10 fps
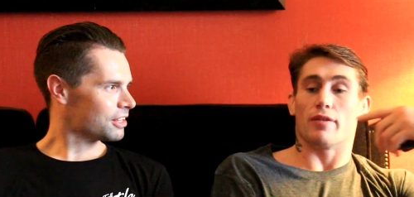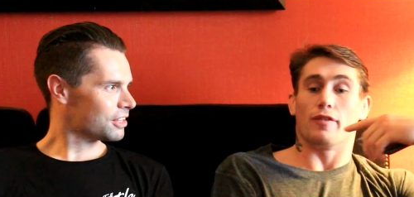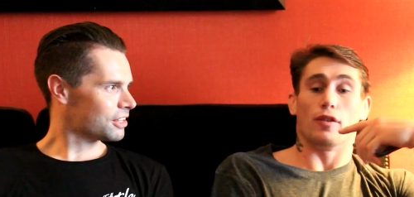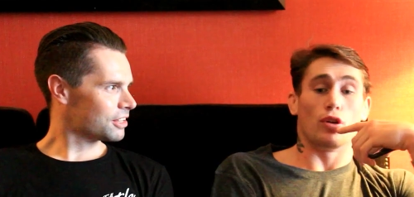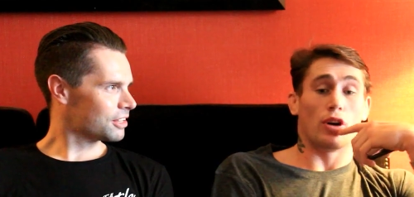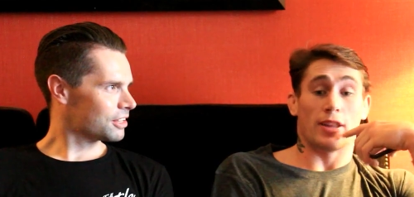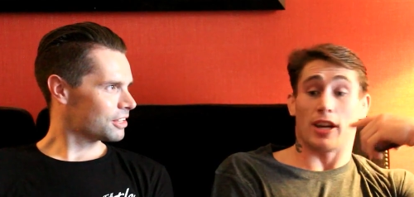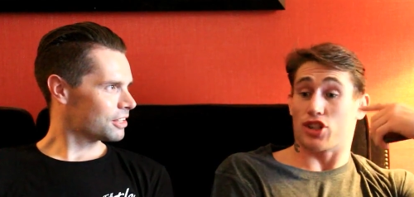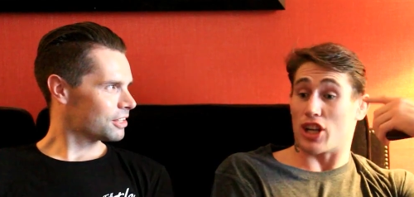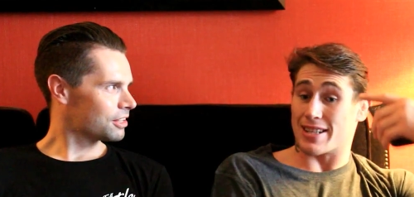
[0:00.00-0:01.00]
Speaker 1: four. And I
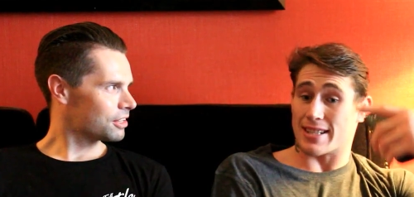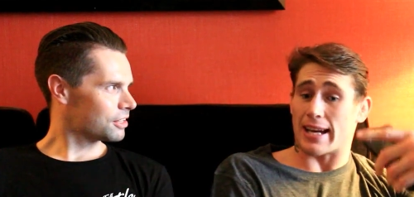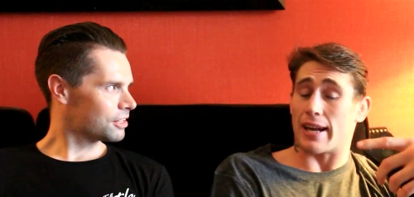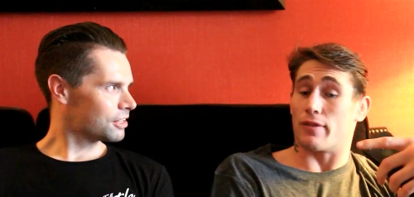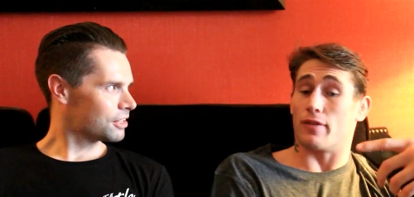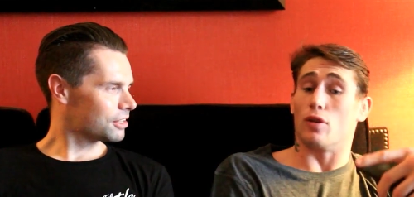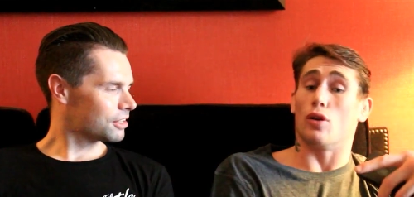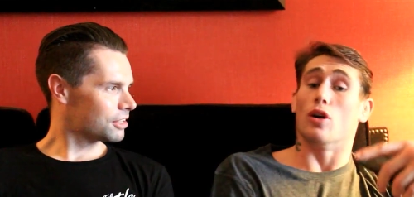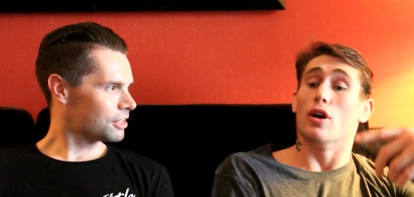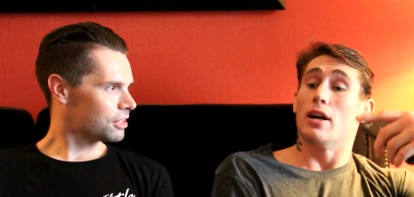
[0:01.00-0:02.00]
checked again at
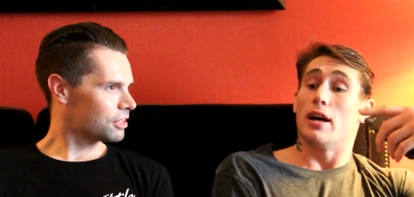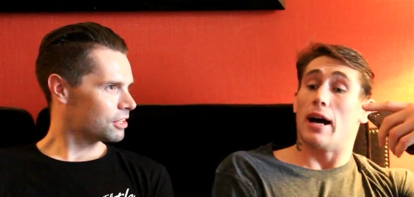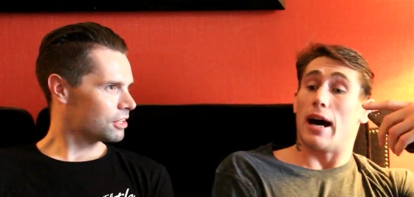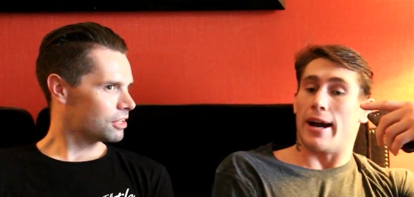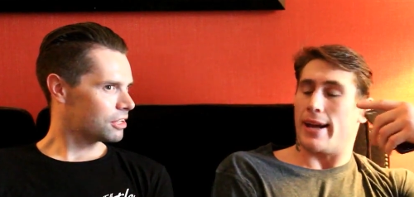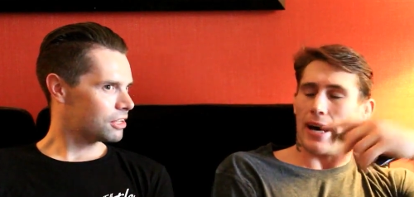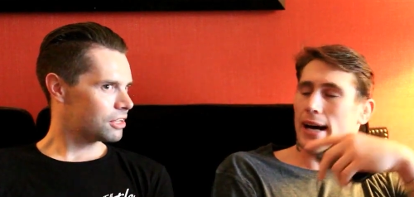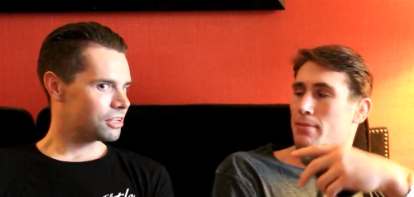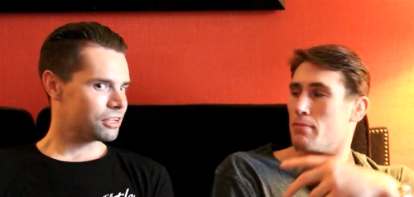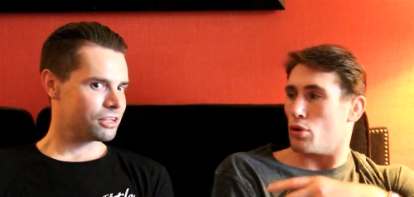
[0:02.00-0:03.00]
four. And it
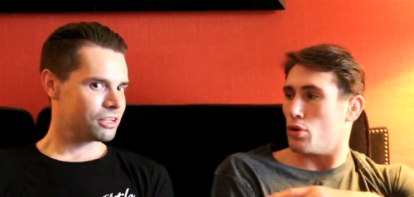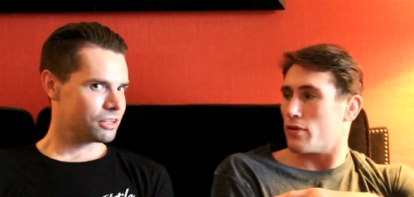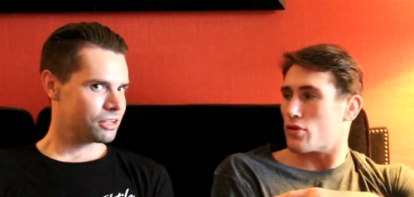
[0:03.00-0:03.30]
hadn't moved.